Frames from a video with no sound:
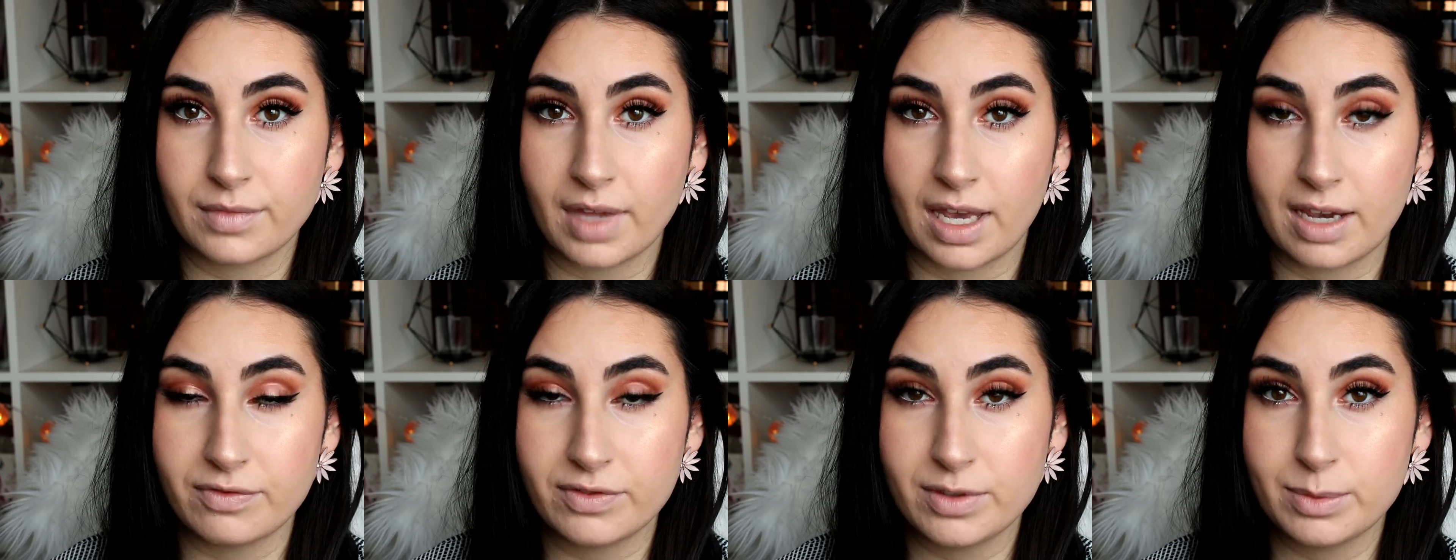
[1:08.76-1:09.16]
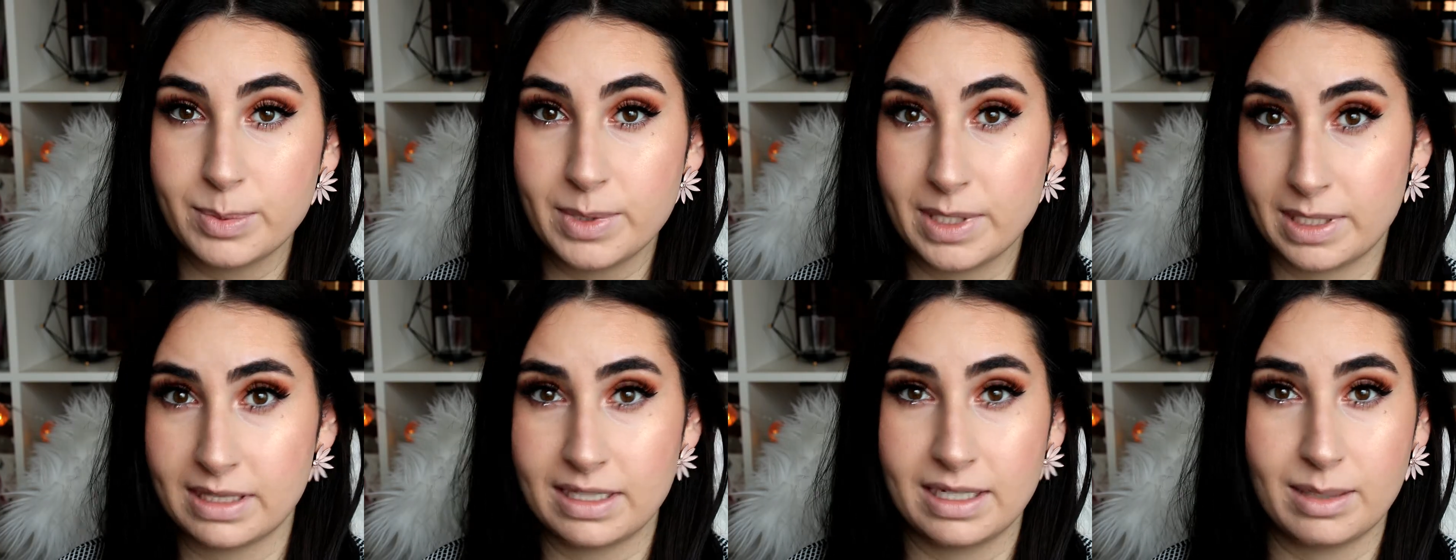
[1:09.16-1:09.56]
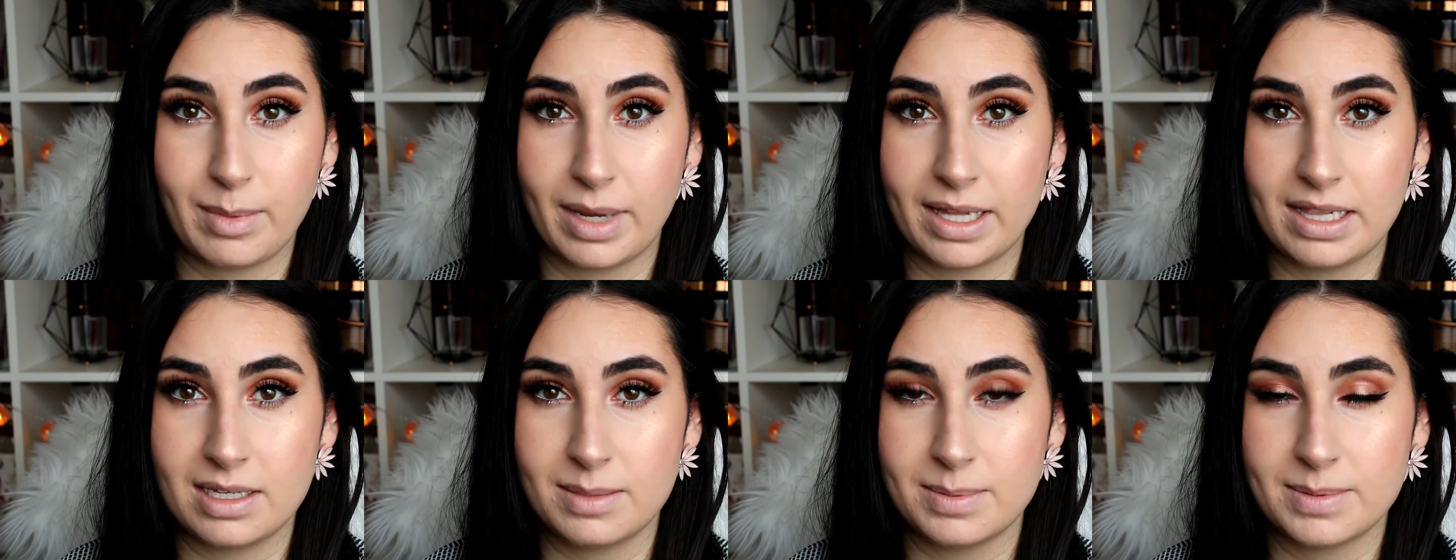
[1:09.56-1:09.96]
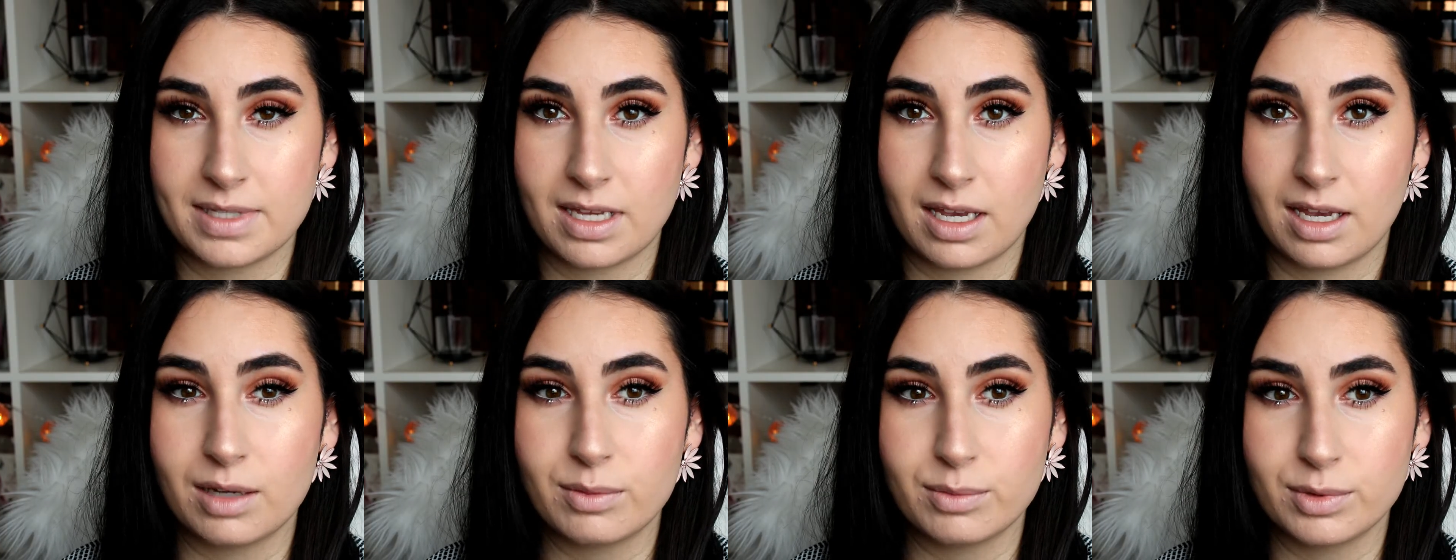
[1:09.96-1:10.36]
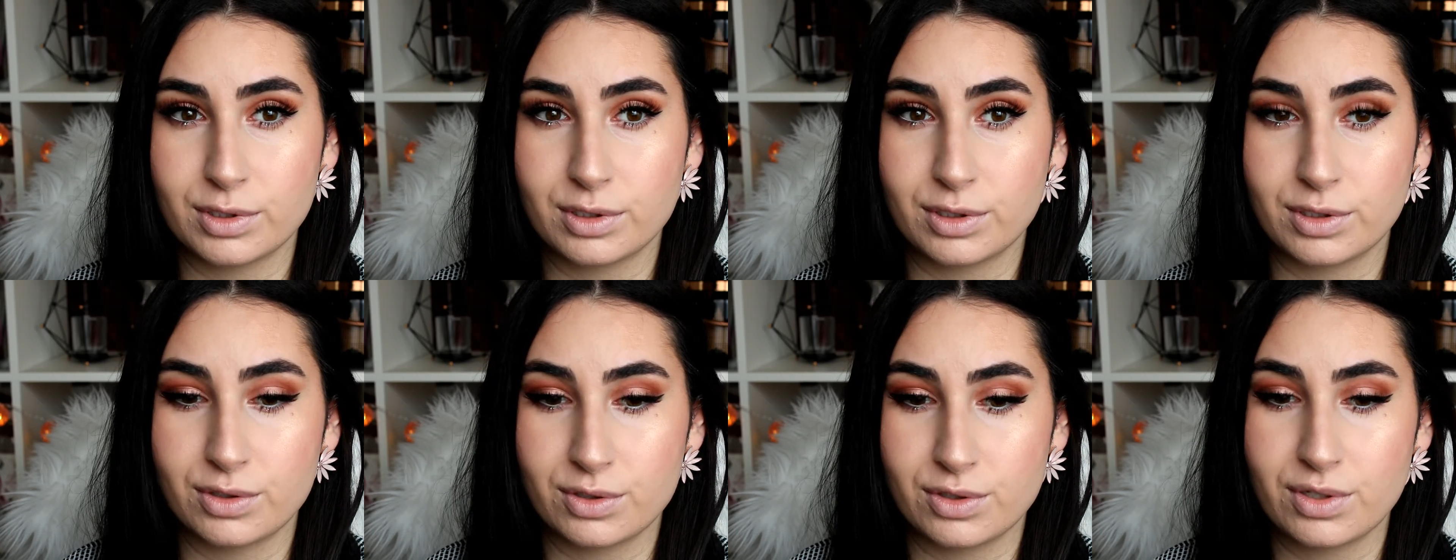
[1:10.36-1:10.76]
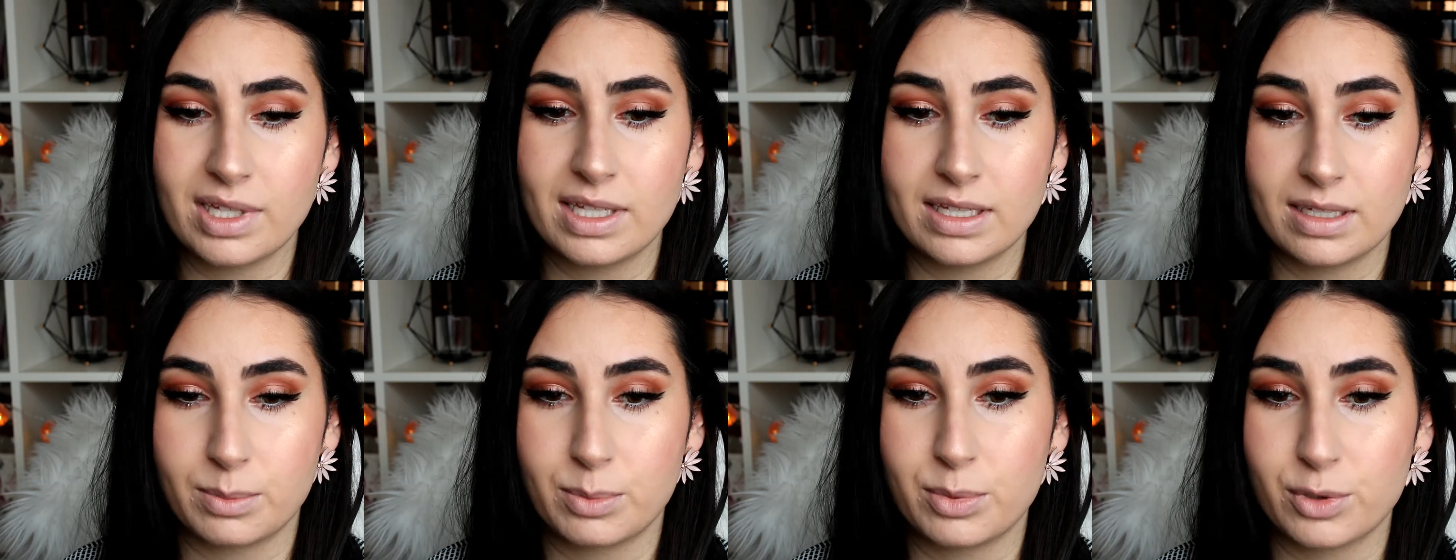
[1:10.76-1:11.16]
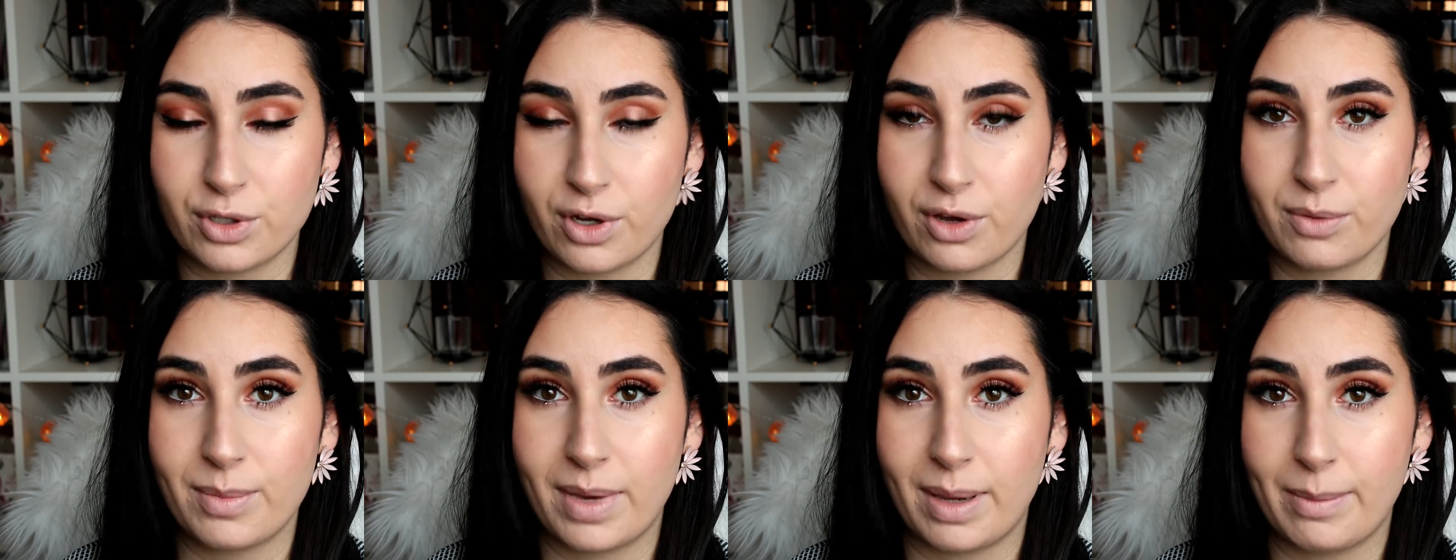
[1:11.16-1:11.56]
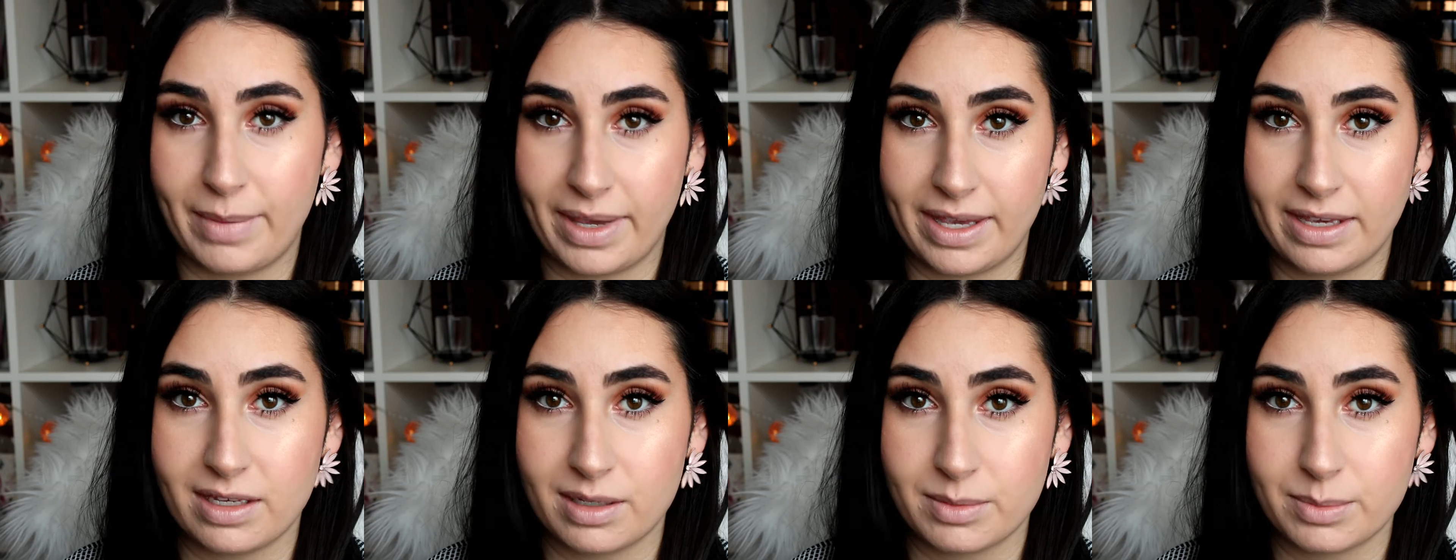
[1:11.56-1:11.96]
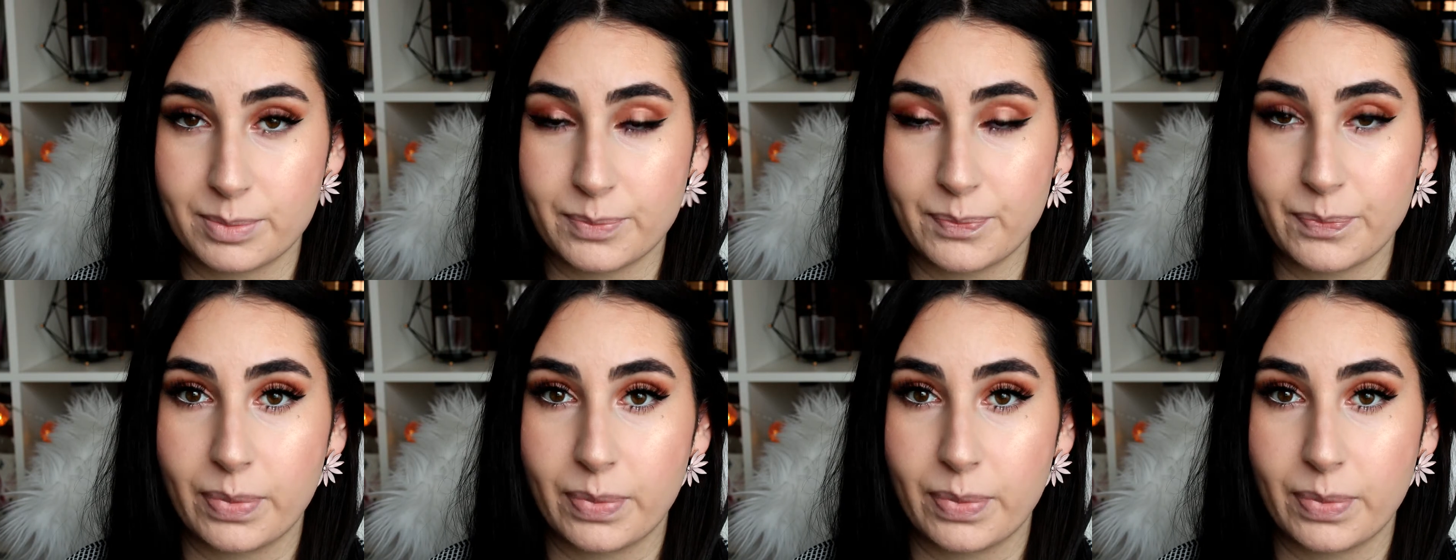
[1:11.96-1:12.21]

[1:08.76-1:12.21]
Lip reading: After peeling my lips, I would usually put on my makeup.